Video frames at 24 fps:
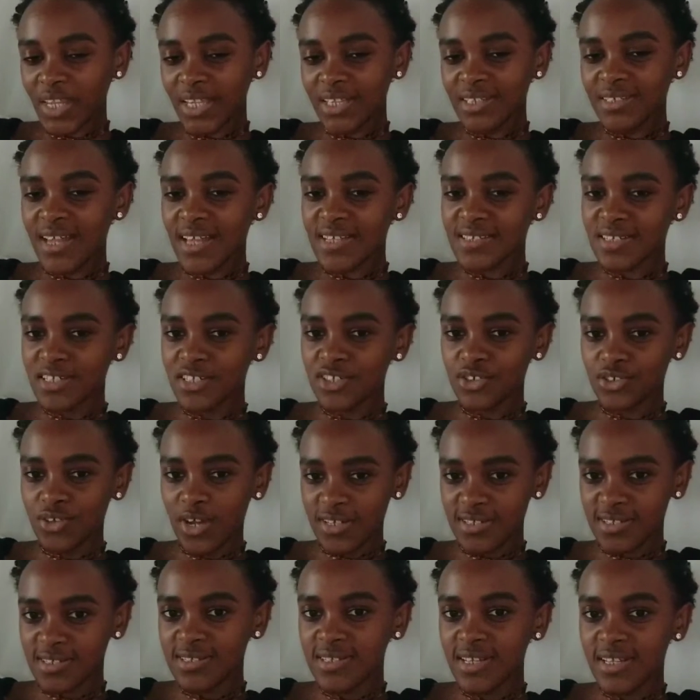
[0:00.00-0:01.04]
It doesn't
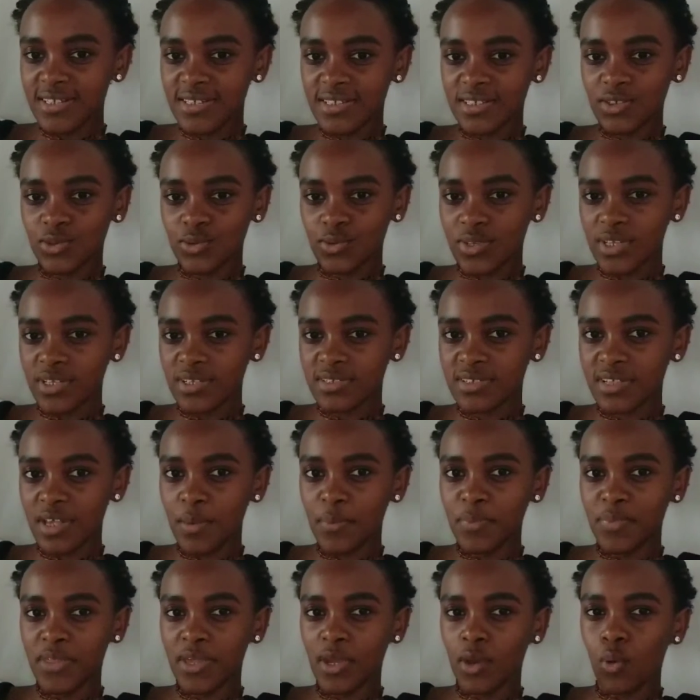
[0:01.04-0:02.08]
translate to the
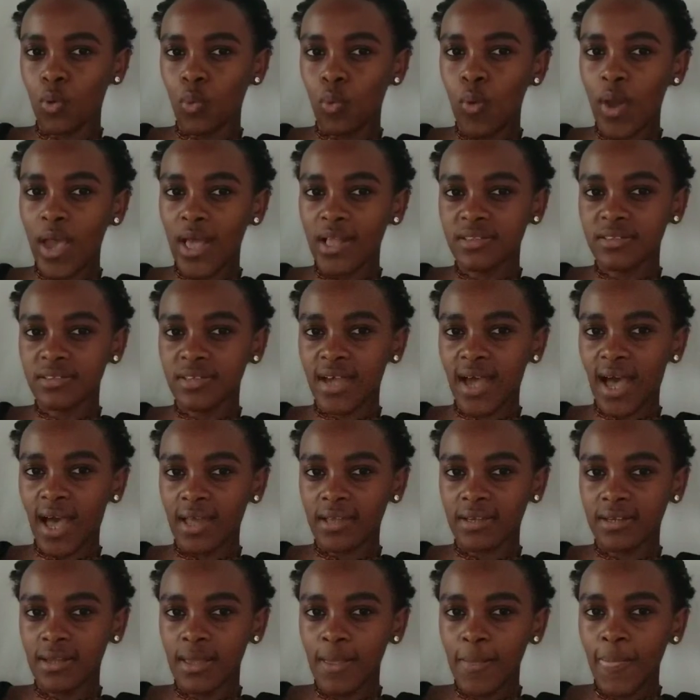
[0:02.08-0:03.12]
same thing. Wealth
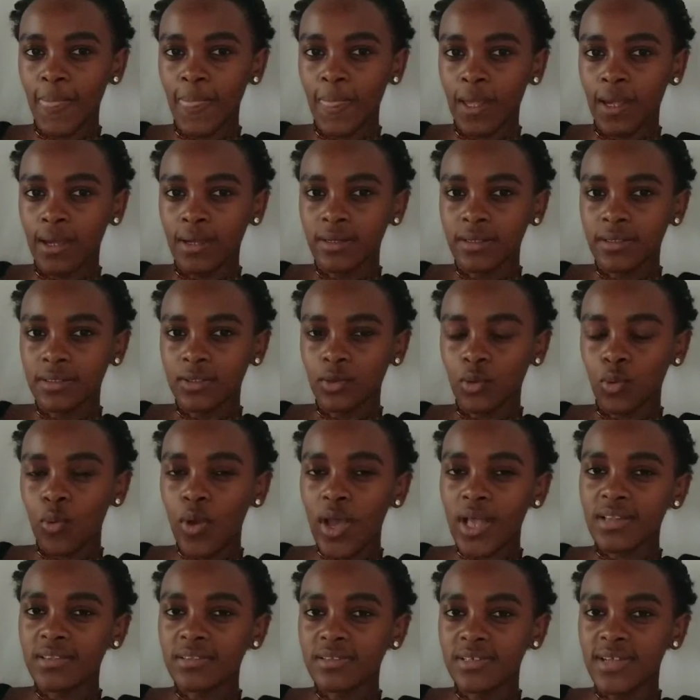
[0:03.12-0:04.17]
can,
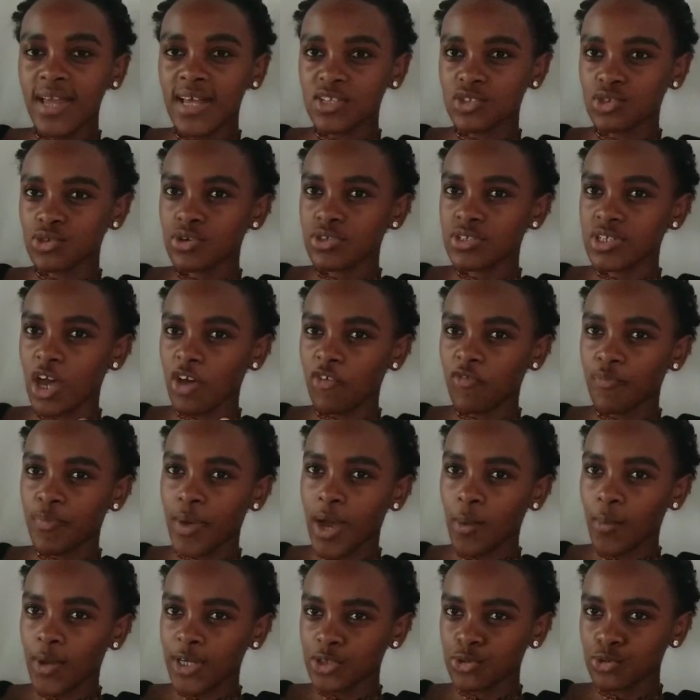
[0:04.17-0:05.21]
wealth does not have
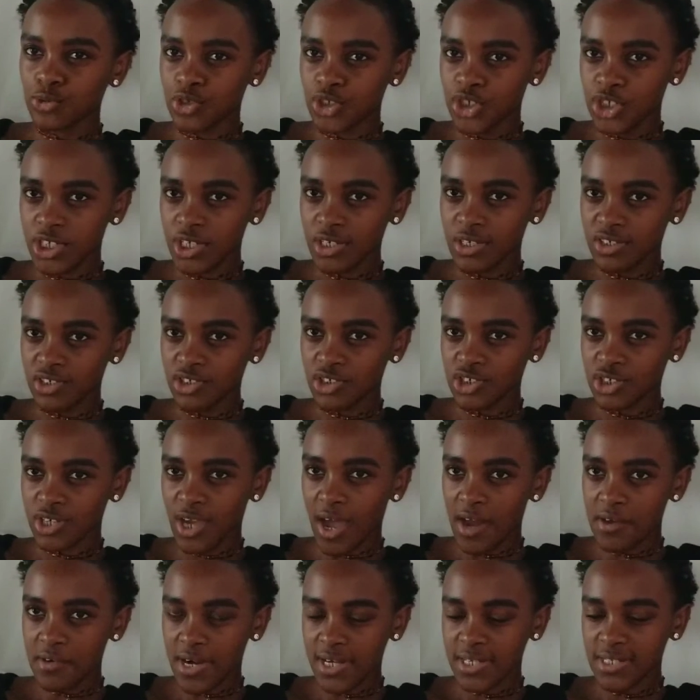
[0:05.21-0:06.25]
power to change
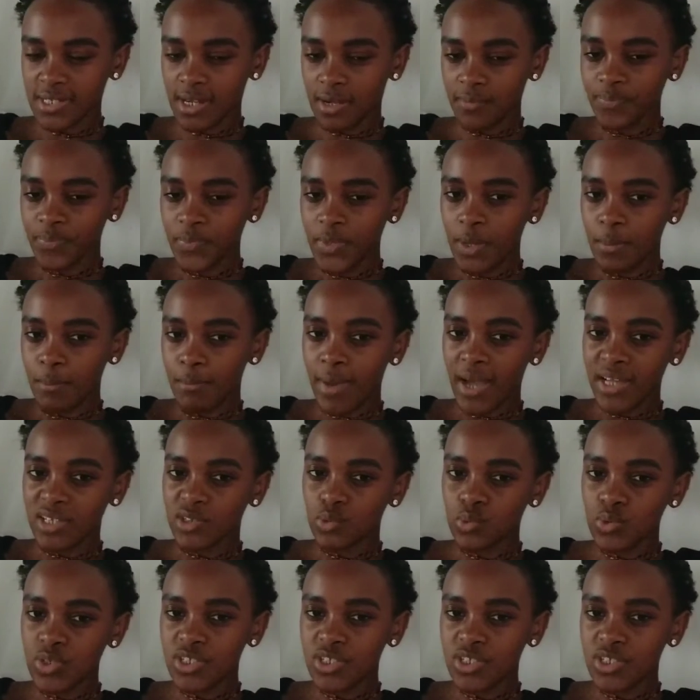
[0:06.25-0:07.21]
character, but